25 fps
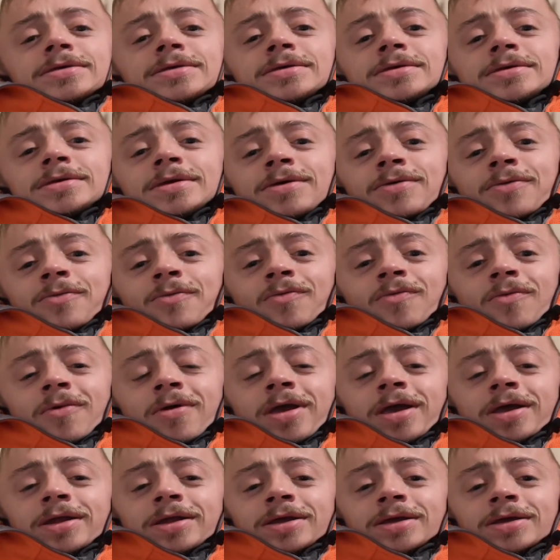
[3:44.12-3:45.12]

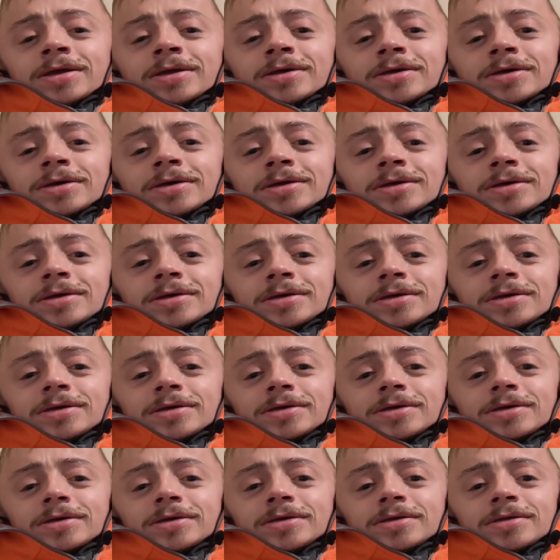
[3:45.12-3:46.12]
Writing
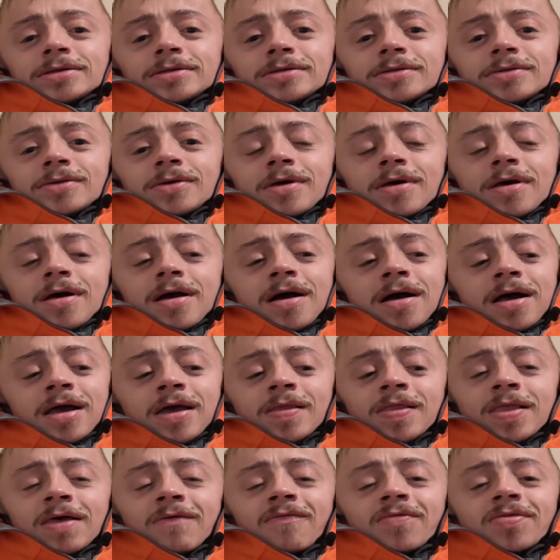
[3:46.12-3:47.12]
a high
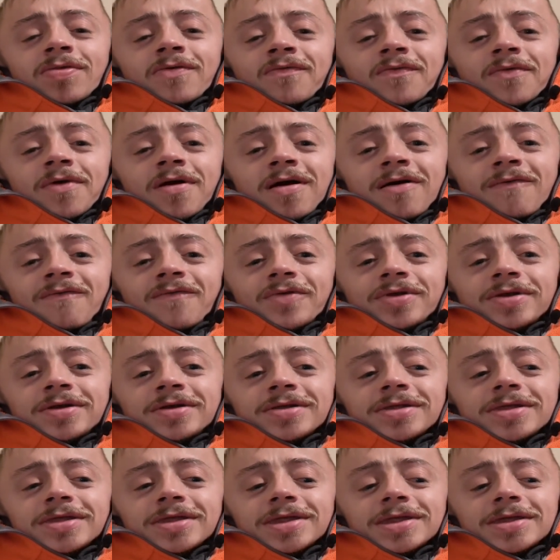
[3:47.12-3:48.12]
level of
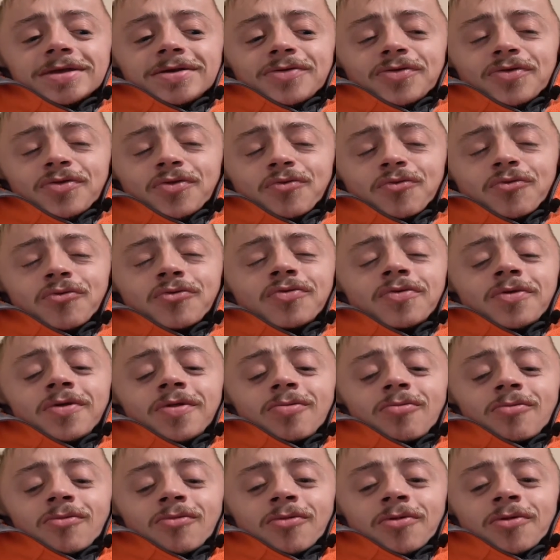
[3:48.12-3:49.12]
confidence, through the
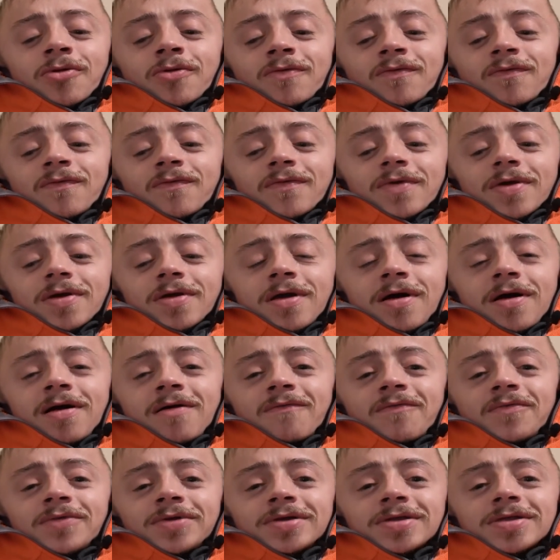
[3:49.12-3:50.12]
roof
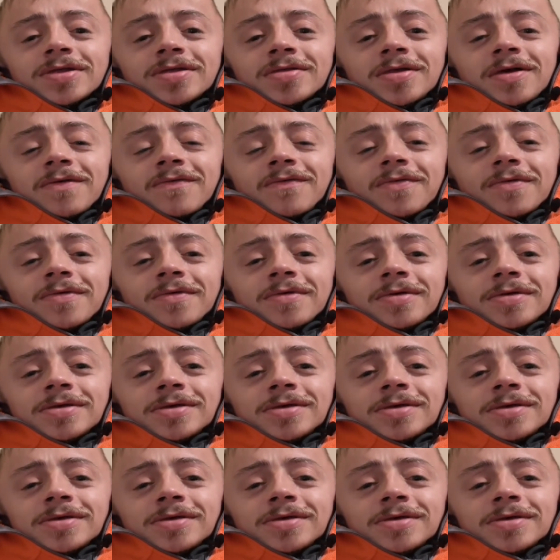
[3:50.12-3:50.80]
confidence level.